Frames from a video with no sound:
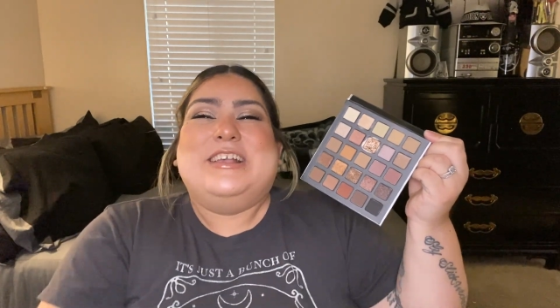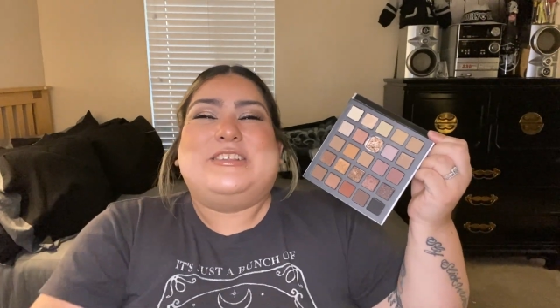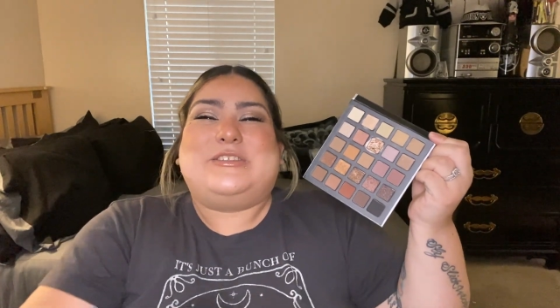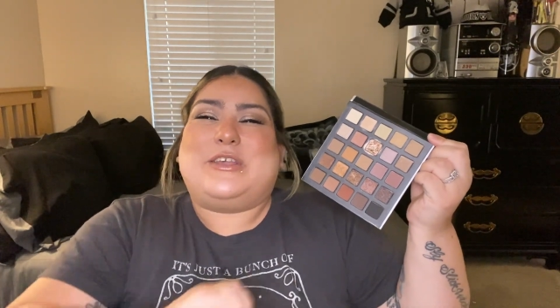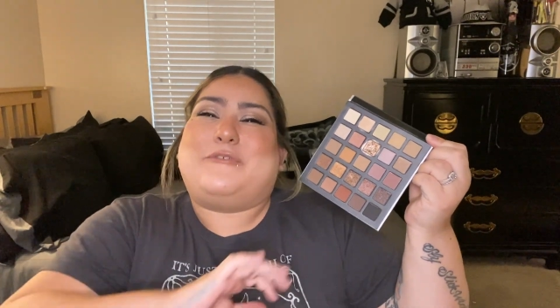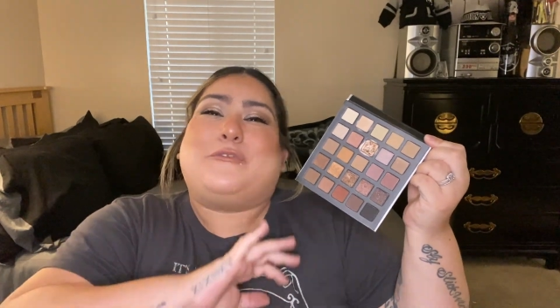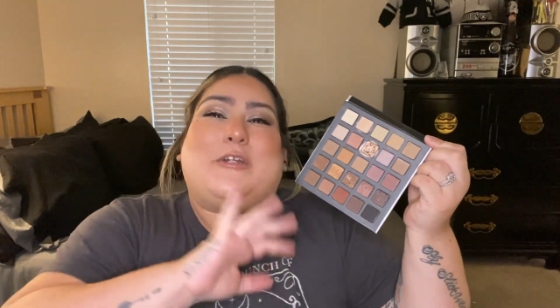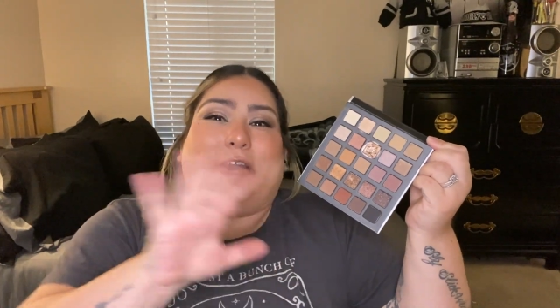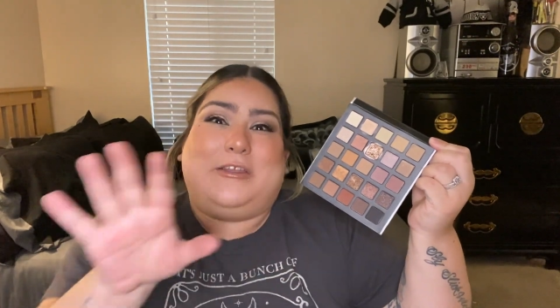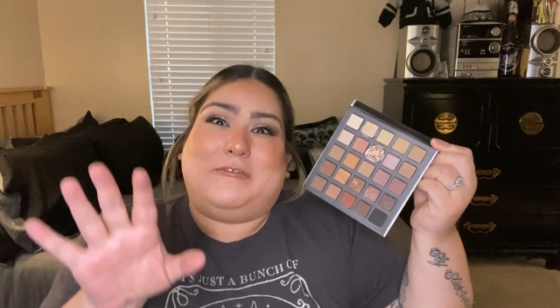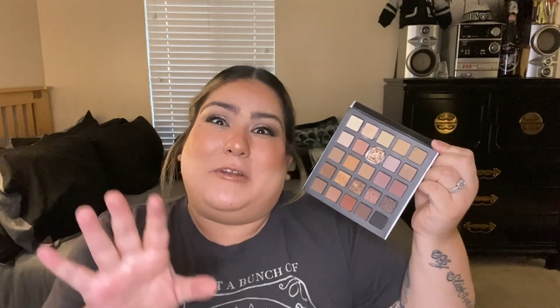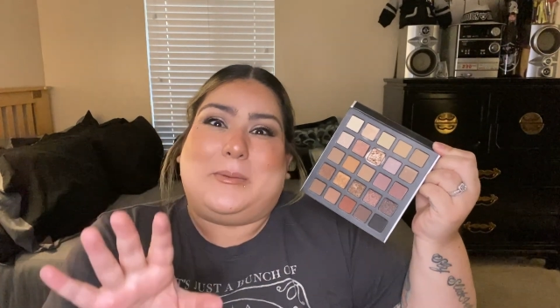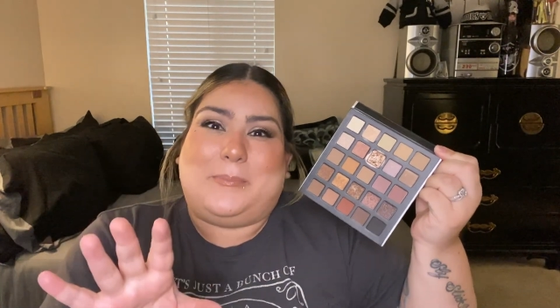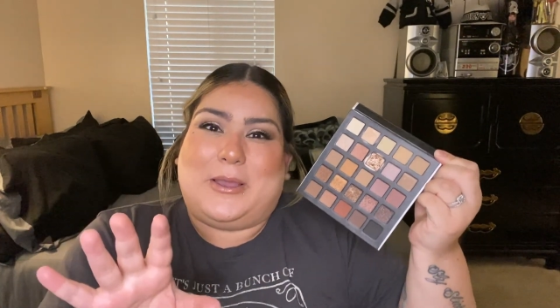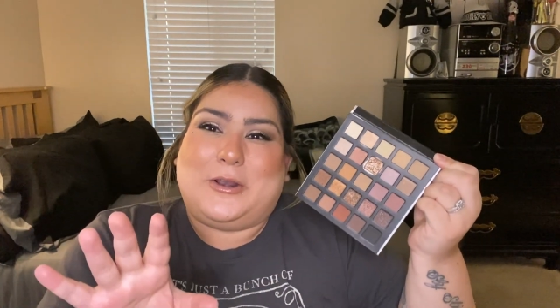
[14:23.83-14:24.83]
So for
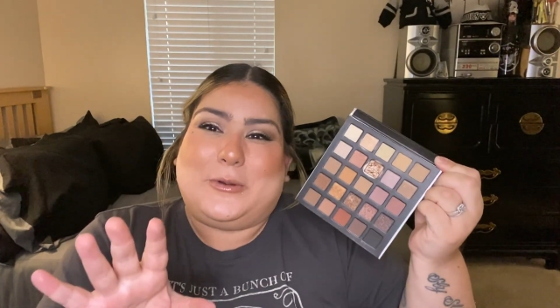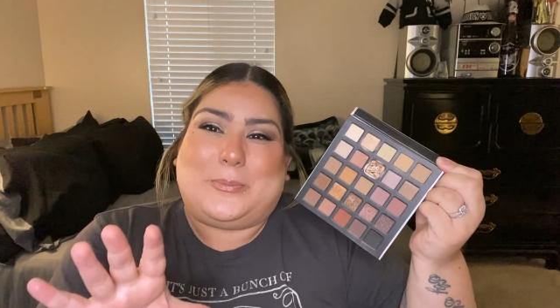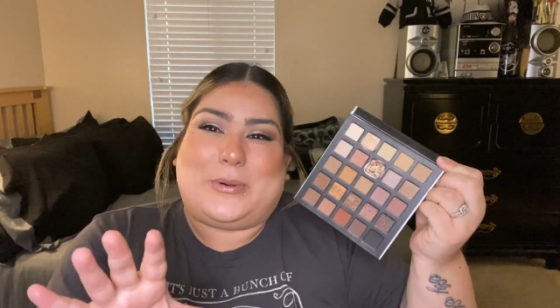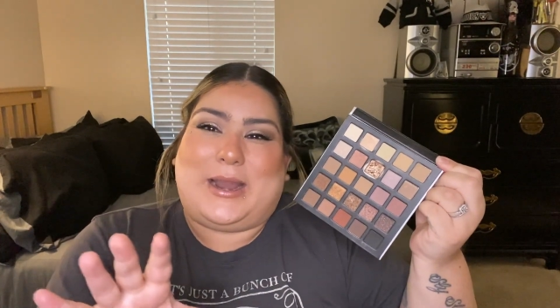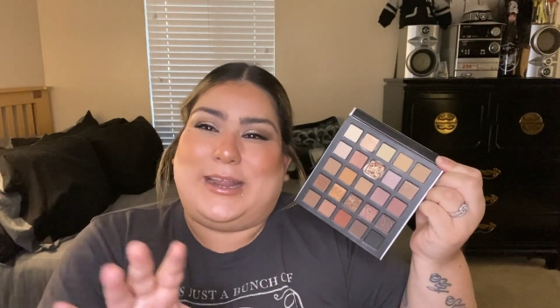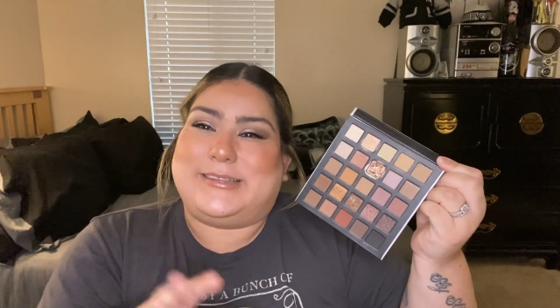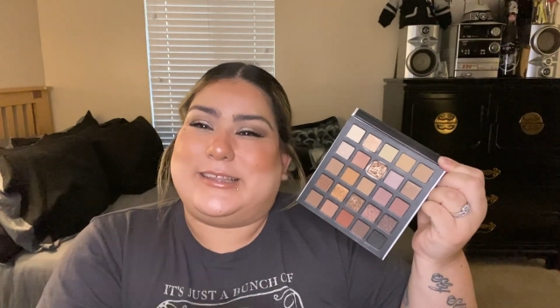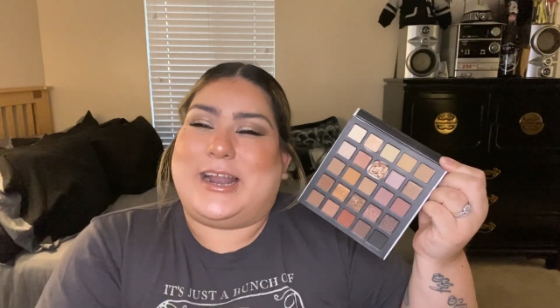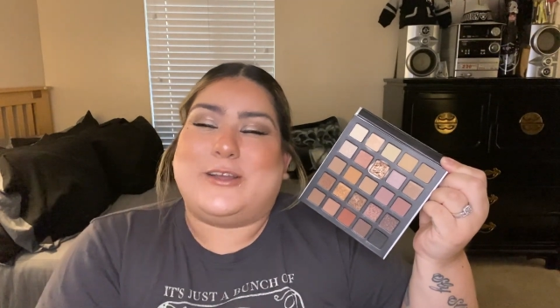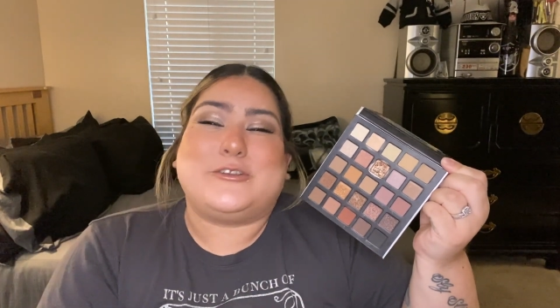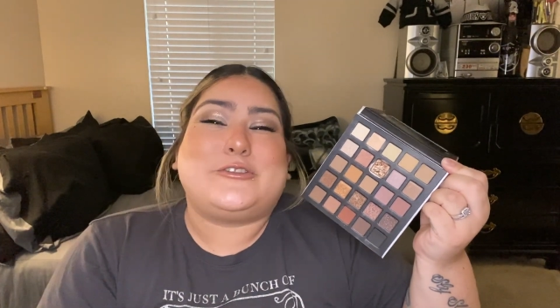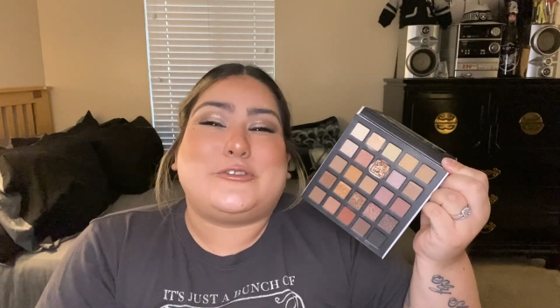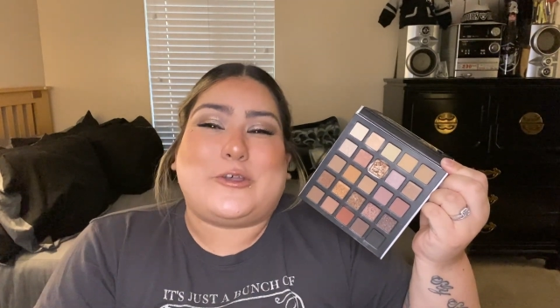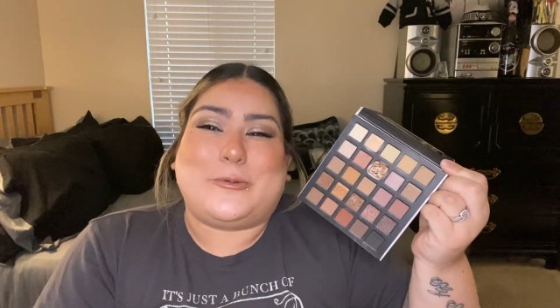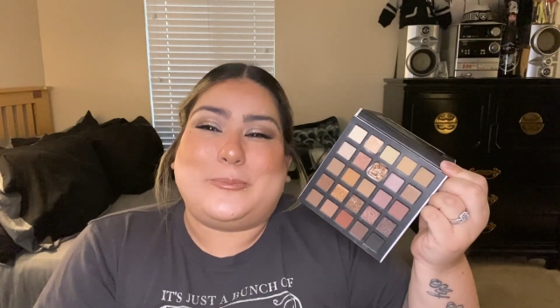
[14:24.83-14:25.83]
even a better price, and I
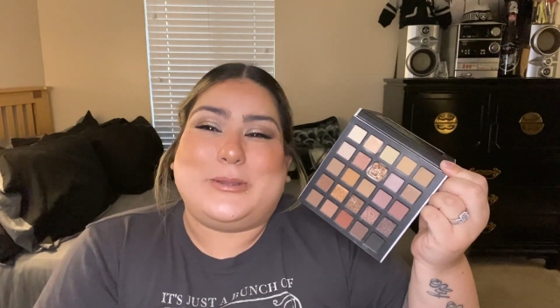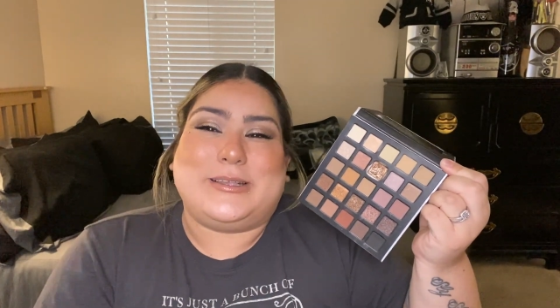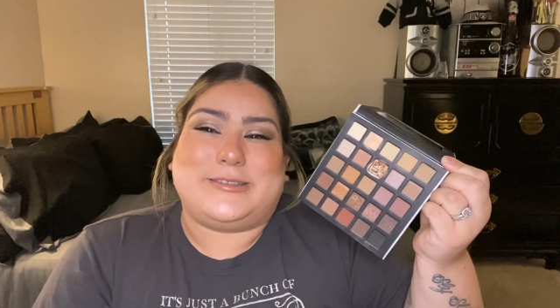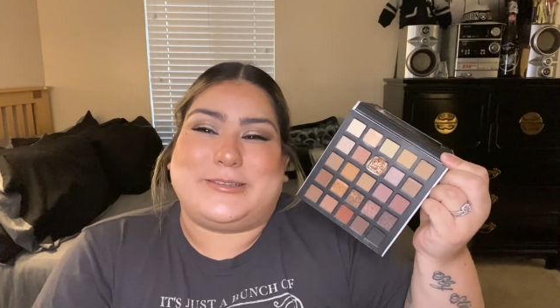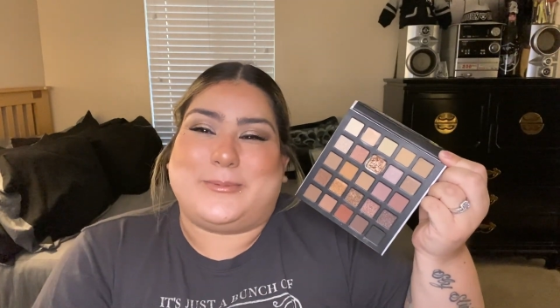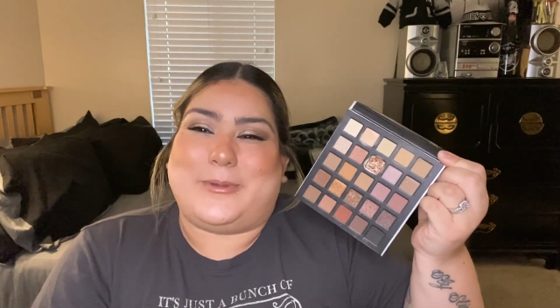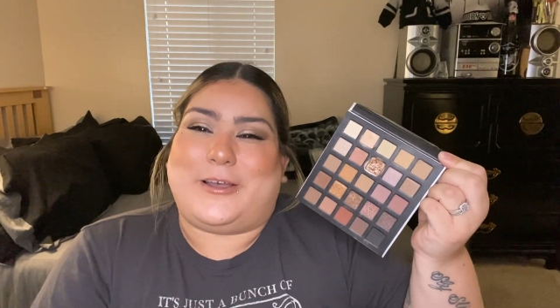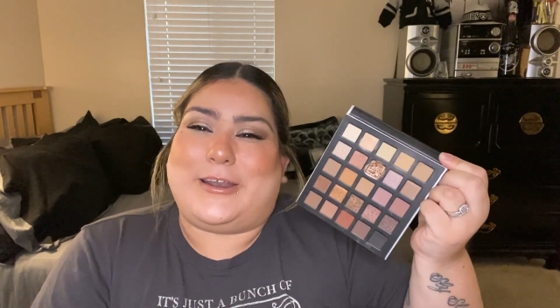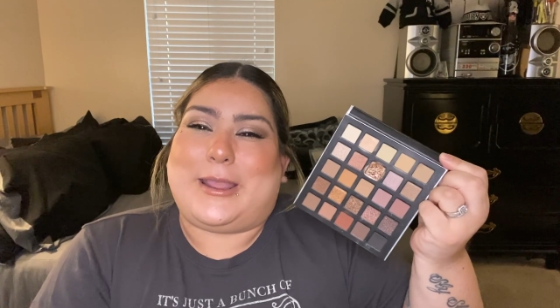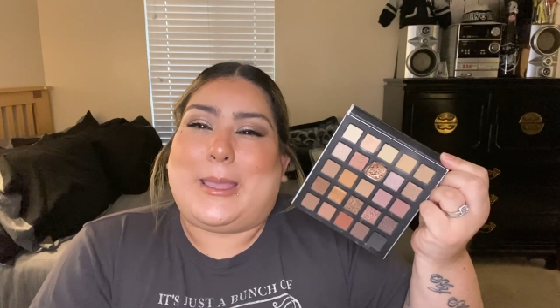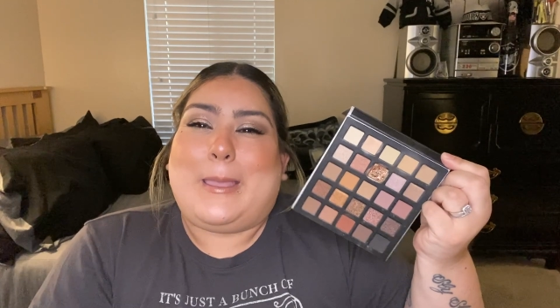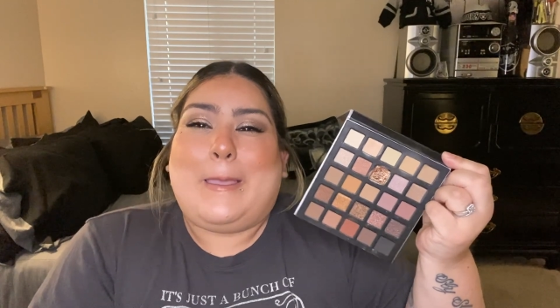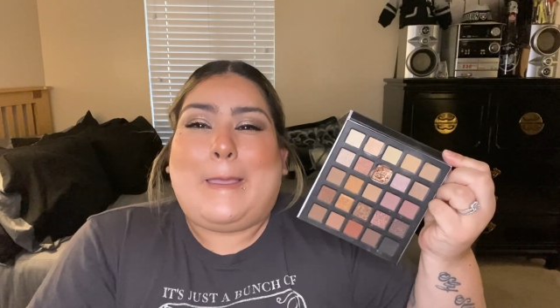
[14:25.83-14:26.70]
was so pissed about it.